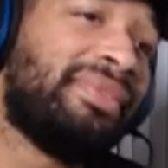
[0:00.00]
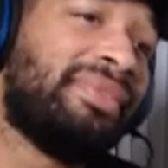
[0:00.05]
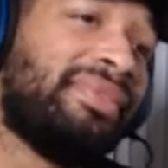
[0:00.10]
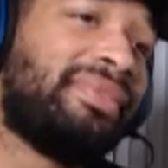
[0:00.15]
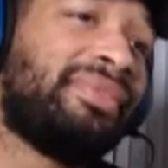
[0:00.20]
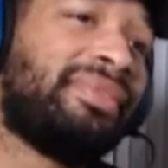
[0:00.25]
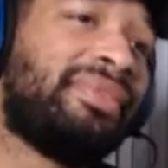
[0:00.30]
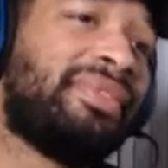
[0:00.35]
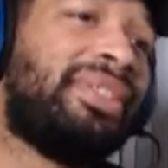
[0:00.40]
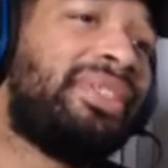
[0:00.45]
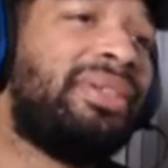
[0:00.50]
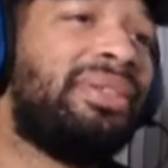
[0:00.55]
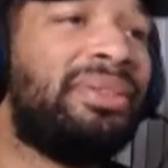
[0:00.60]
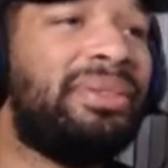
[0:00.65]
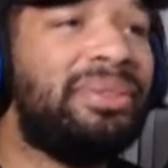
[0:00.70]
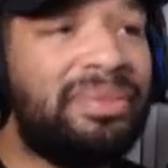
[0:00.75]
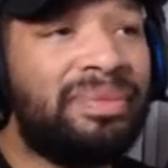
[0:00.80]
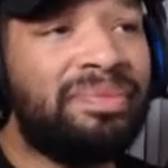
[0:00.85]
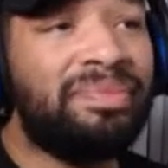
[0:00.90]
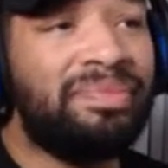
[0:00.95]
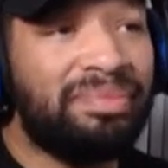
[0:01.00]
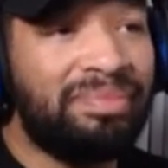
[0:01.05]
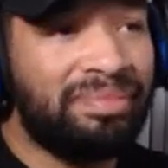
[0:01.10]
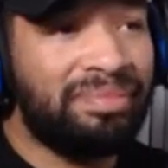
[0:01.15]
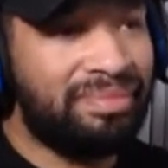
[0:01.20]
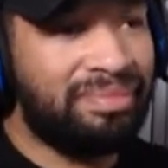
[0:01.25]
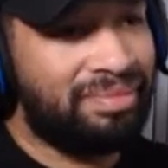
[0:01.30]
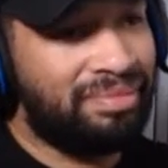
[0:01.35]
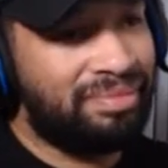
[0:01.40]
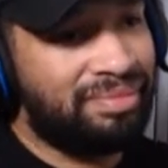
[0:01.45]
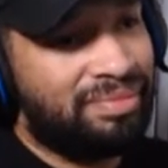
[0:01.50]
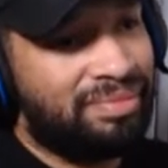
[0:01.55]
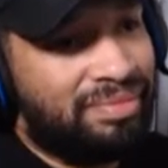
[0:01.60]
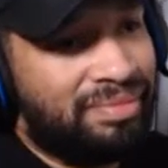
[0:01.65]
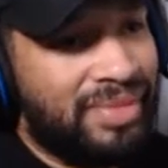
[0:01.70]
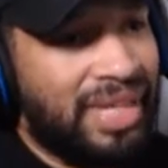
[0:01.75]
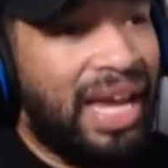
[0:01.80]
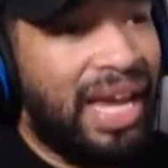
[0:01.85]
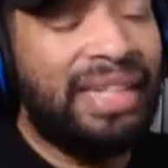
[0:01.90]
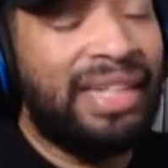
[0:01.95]
So,
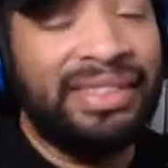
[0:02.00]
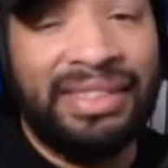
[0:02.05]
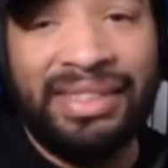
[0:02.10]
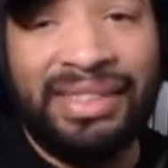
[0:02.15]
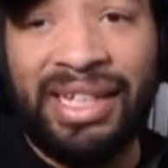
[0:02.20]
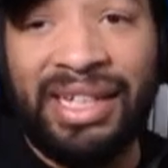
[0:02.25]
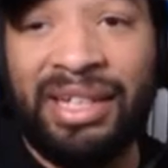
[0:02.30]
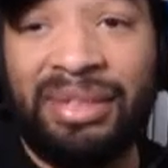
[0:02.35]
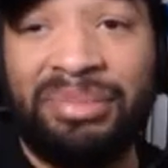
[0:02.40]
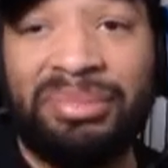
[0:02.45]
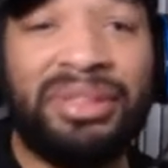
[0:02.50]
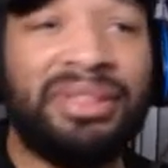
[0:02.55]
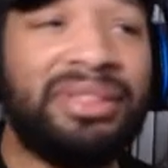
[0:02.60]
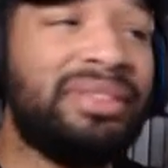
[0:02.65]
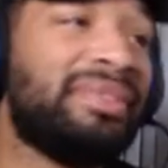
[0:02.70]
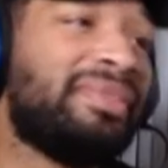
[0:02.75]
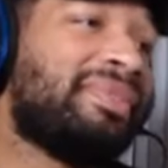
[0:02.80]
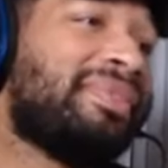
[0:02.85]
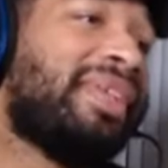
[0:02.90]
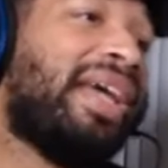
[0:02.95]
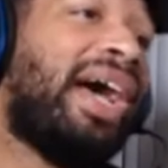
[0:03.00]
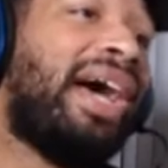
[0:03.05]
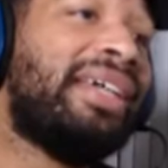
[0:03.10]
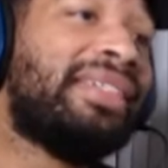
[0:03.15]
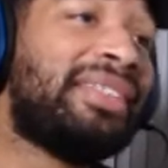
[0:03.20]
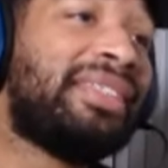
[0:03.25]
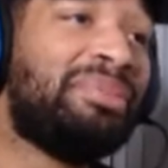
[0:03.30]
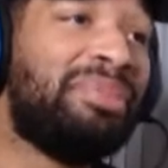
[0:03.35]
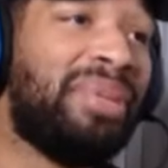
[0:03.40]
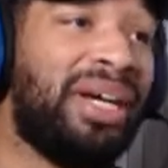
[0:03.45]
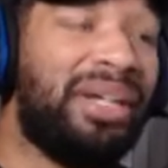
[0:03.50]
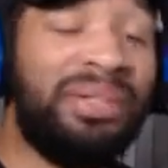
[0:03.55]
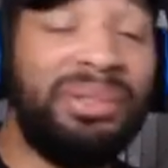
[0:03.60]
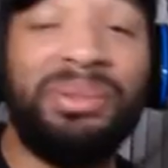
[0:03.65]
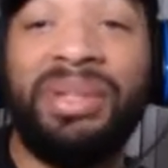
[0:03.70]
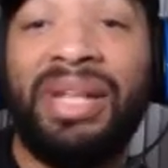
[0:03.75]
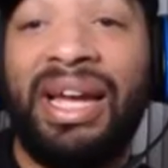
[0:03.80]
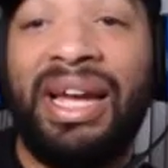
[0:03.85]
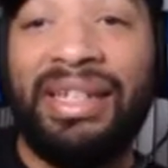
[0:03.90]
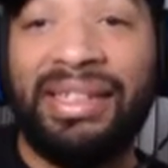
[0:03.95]
as a gamer, as somebody who
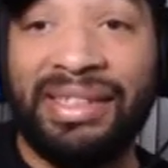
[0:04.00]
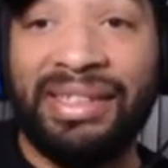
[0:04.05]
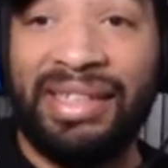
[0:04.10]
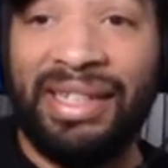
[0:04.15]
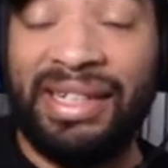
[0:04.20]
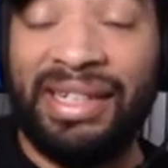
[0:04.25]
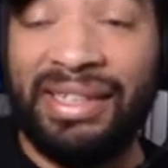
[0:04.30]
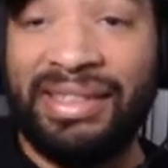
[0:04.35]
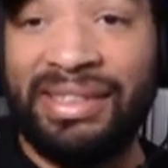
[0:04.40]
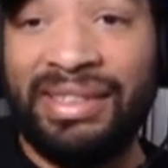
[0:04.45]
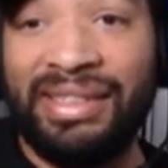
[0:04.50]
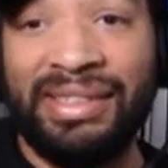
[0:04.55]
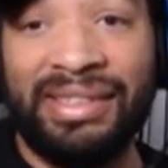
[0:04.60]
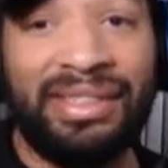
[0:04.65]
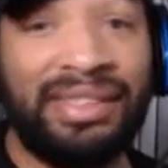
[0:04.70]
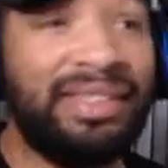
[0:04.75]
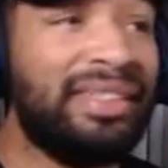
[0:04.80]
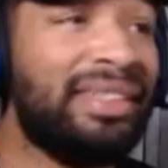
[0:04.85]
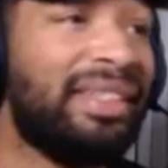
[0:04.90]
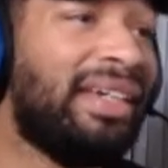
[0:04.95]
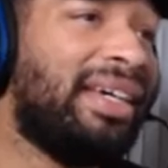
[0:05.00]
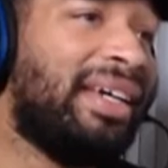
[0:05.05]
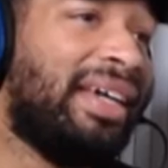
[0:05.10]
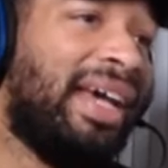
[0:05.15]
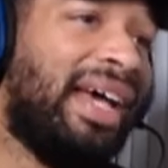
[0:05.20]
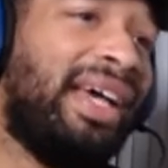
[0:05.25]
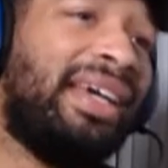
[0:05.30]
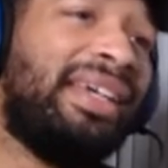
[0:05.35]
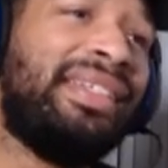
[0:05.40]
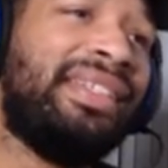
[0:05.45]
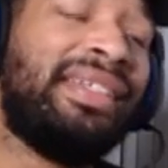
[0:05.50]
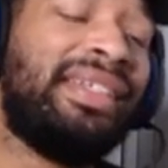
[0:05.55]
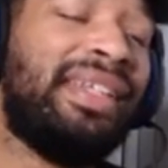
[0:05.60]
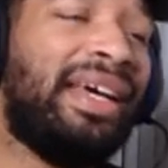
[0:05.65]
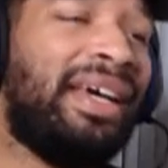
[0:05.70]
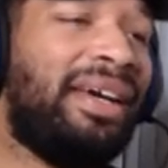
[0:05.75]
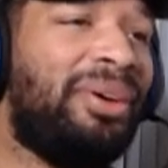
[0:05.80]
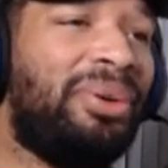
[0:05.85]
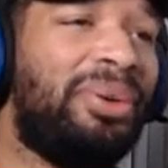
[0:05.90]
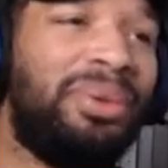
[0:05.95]
liked the dances, and
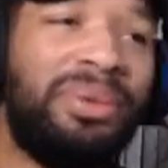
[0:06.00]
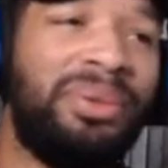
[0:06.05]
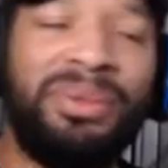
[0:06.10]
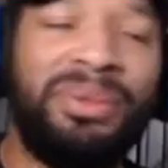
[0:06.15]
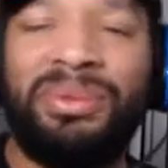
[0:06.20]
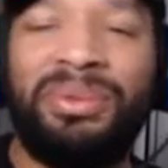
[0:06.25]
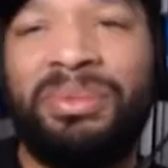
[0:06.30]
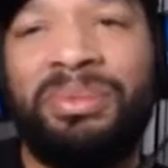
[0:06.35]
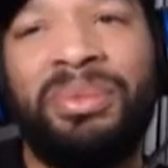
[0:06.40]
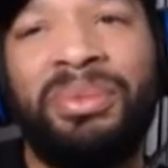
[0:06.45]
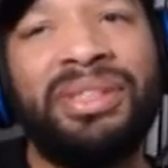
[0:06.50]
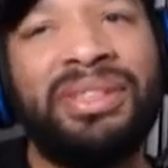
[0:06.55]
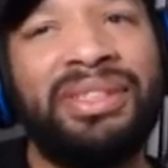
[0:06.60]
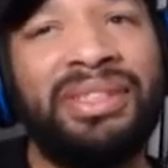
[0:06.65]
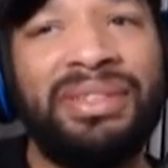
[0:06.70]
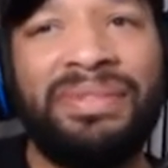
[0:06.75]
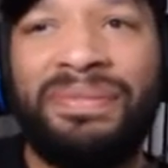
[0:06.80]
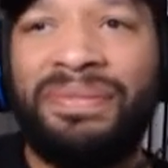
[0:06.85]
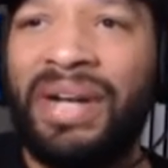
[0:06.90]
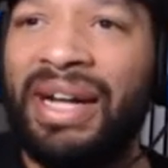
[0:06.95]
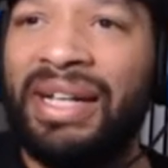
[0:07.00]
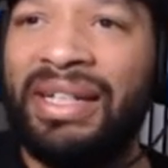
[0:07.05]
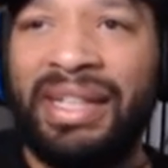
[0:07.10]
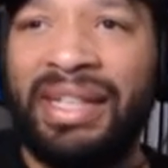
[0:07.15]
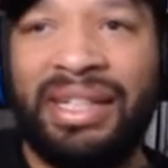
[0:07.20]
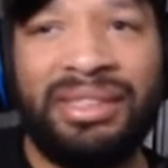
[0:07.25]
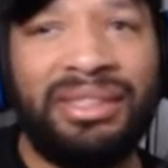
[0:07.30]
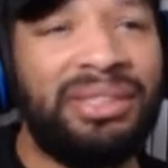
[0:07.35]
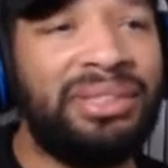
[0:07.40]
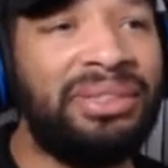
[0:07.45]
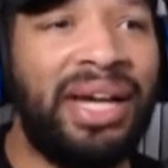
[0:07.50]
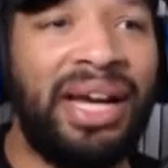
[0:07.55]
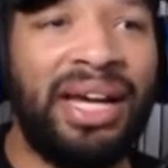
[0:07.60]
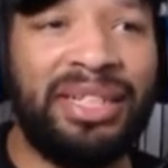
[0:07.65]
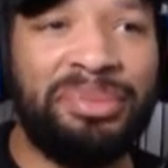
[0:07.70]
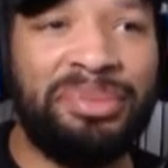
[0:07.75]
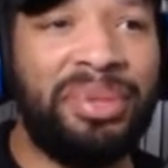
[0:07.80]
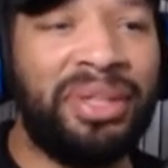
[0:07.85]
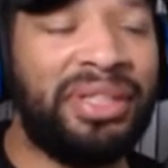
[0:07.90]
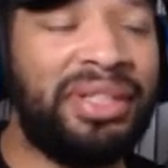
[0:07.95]
that whole, once the financial
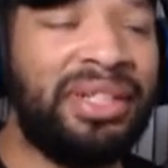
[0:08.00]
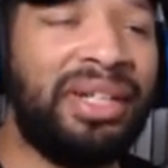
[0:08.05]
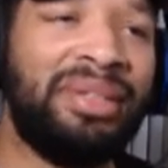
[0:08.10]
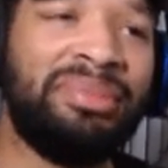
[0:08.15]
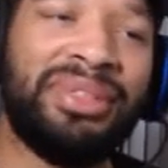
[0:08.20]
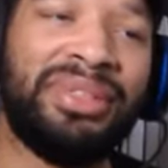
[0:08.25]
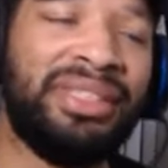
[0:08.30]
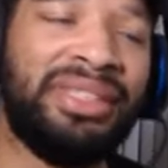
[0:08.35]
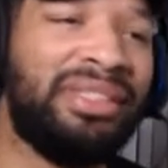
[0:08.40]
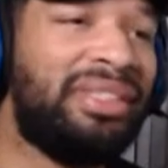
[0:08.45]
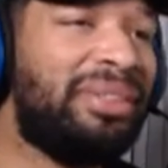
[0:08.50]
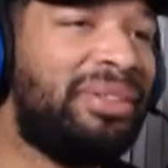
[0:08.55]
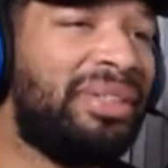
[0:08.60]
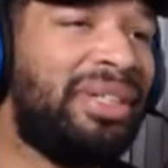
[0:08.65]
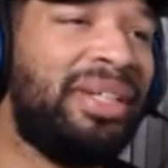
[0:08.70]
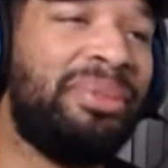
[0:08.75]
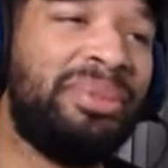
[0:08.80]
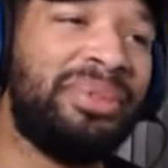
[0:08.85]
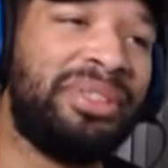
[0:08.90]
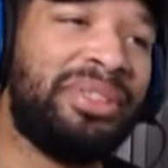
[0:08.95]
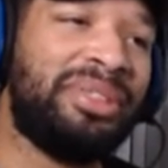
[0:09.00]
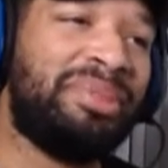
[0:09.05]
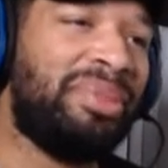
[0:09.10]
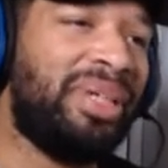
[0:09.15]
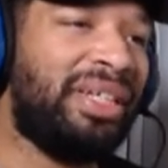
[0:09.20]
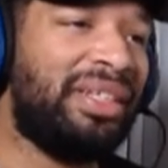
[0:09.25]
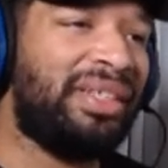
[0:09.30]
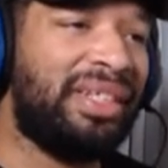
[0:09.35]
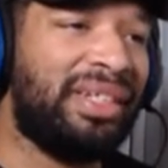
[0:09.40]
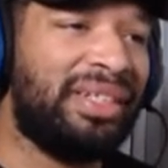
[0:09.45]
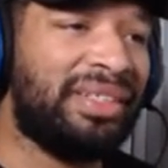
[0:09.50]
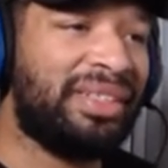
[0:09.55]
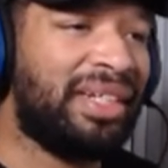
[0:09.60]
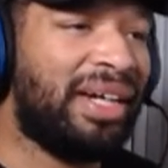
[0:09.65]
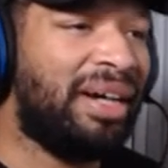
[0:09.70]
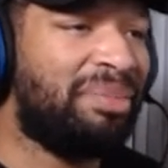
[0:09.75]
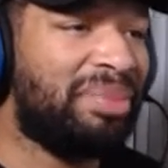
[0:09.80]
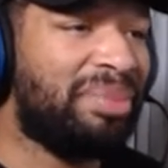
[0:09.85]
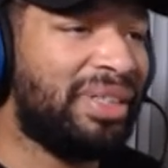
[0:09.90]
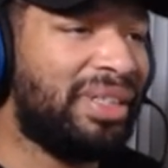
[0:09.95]
aspect comes into it, it will just make things
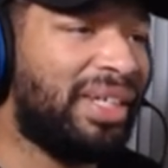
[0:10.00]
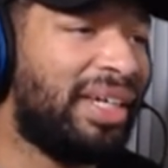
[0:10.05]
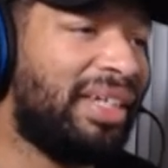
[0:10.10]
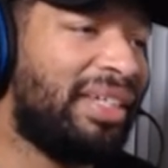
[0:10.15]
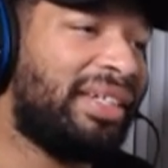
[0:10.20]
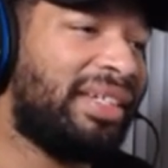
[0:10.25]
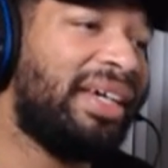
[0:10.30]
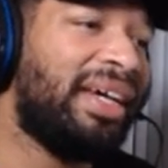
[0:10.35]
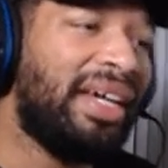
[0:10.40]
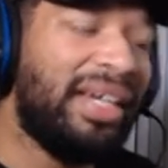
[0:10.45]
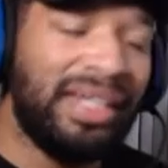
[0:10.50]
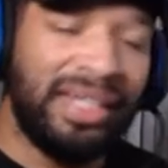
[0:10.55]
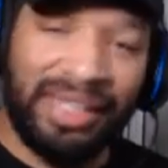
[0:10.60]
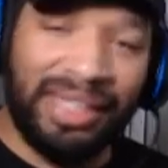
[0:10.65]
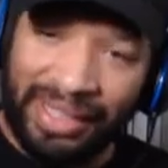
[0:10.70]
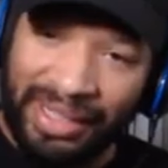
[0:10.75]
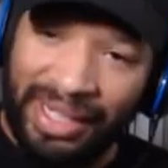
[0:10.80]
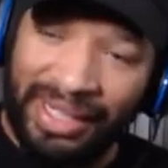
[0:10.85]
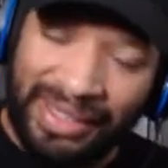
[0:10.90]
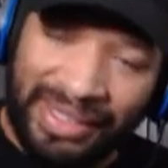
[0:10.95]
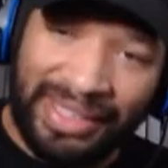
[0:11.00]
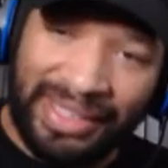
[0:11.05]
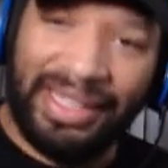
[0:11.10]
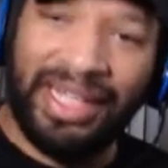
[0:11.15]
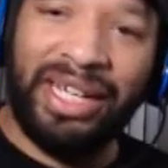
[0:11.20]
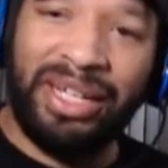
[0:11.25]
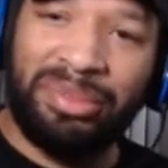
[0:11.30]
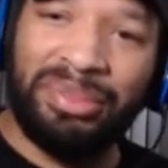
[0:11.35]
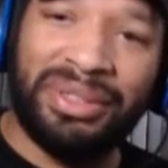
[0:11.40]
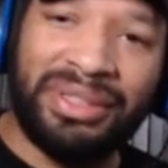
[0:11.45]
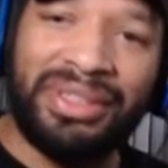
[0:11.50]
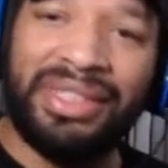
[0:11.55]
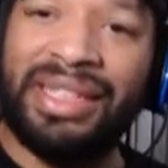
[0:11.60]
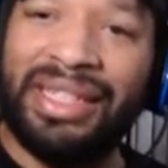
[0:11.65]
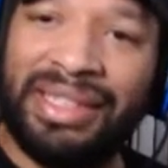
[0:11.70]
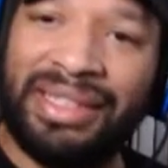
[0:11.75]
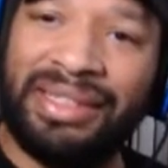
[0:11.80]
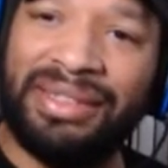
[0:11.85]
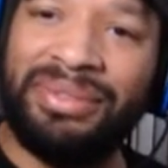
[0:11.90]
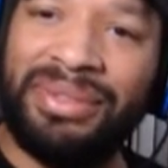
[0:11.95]
complicated. Let the gamers
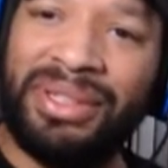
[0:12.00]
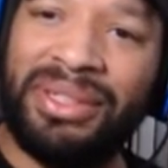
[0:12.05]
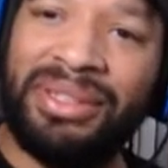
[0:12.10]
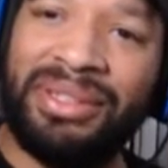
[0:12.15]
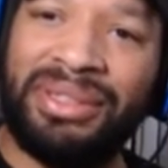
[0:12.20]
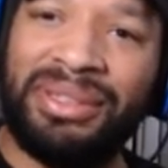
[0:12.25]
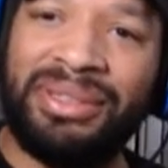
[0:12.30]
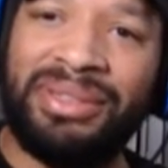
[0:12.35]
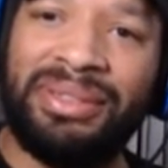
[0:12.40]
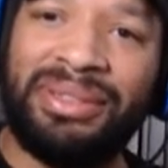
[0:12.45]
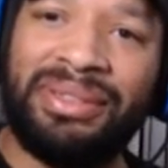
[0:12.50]
live a little.